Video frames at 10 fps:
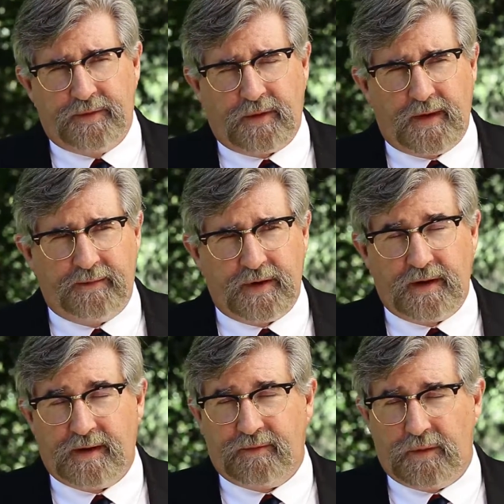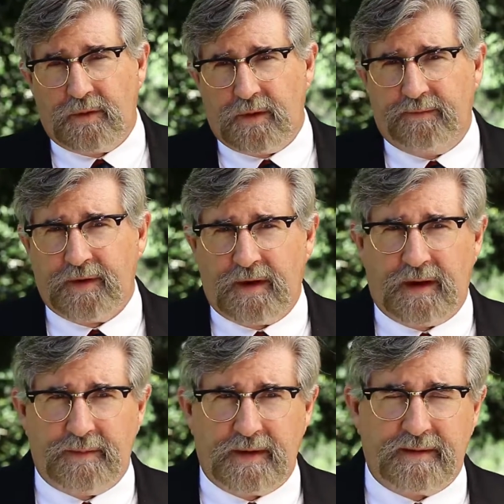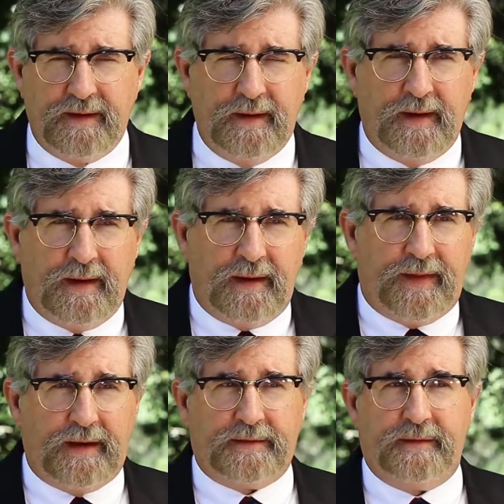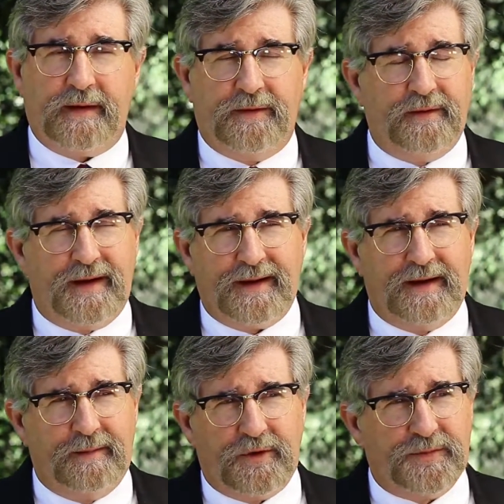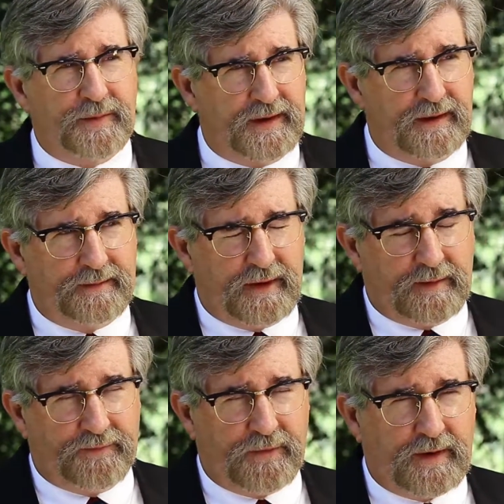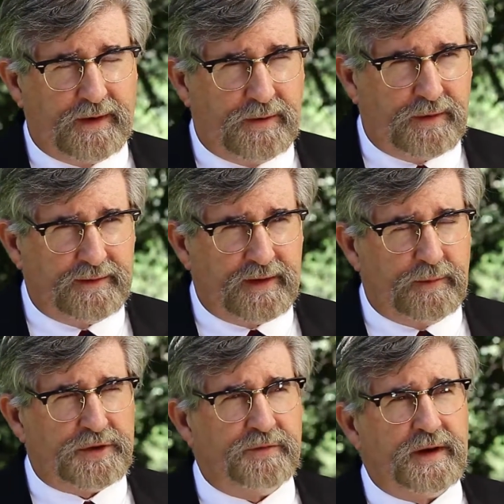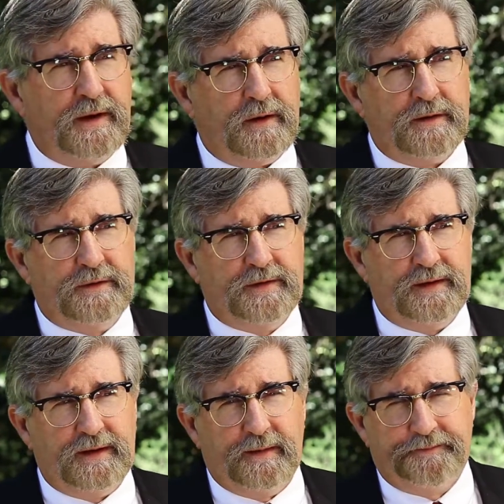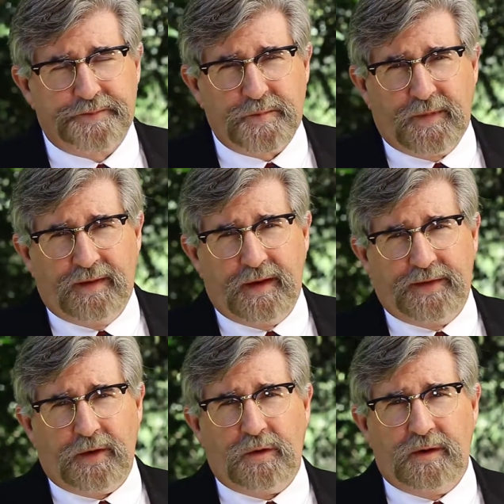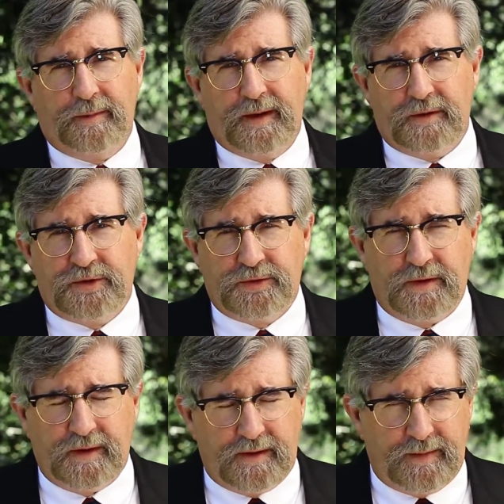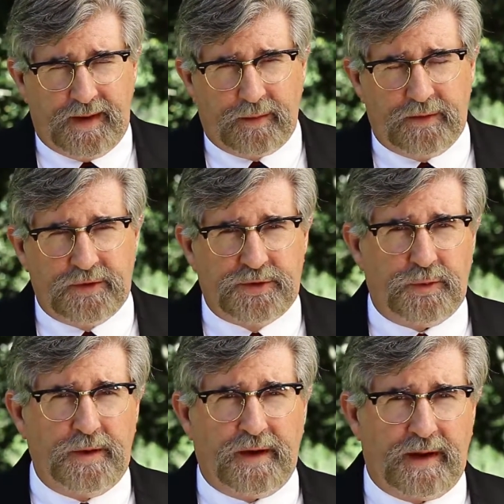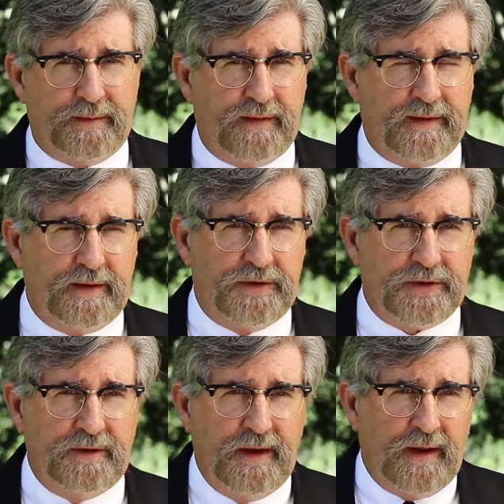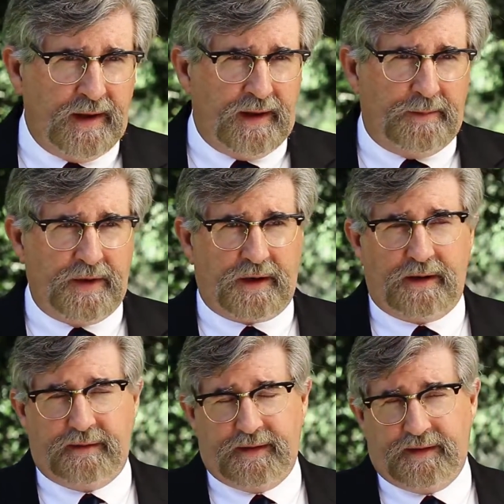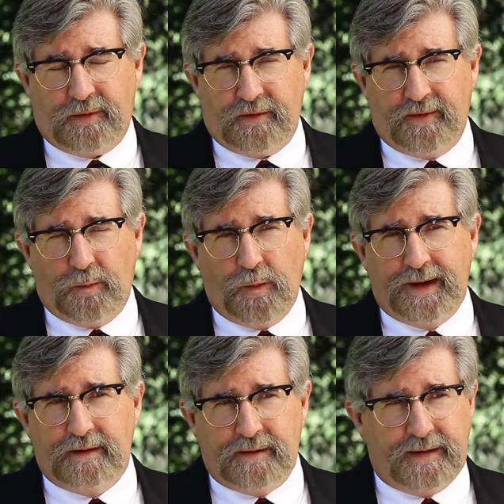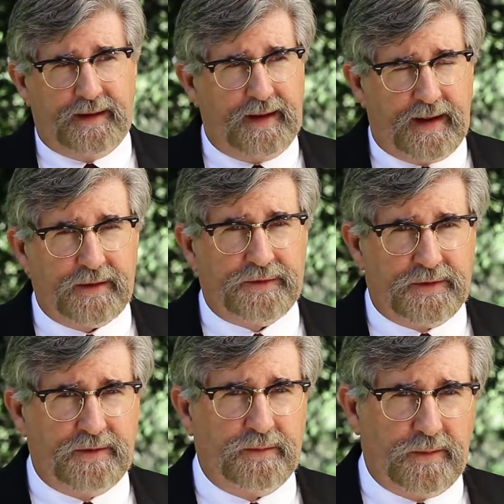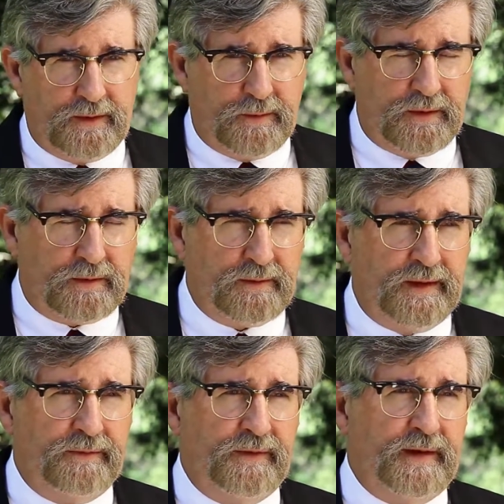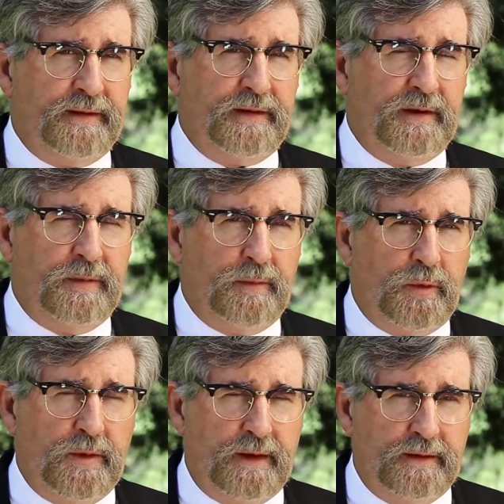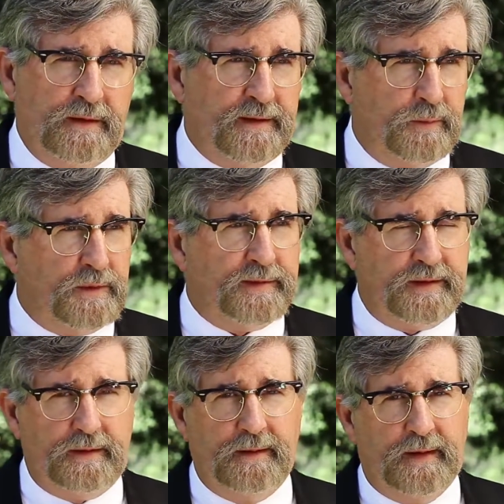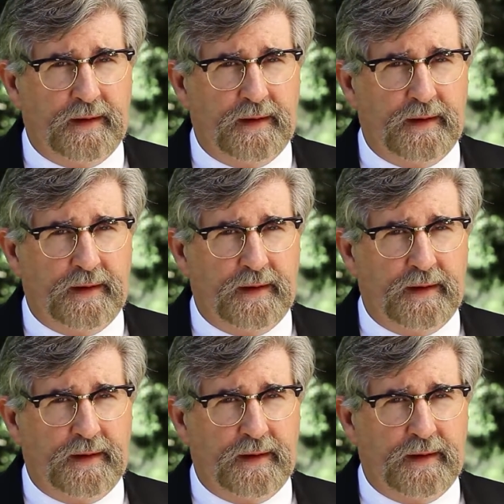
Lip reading: graphic novel or of the comics. That is to say, they're not getting much money up front, nor is there much of a guarantee that they're going to be able to enjoy compensation, because it's sort of a wait-and-see attitude. We will invest in a minimal way in this, and we'll see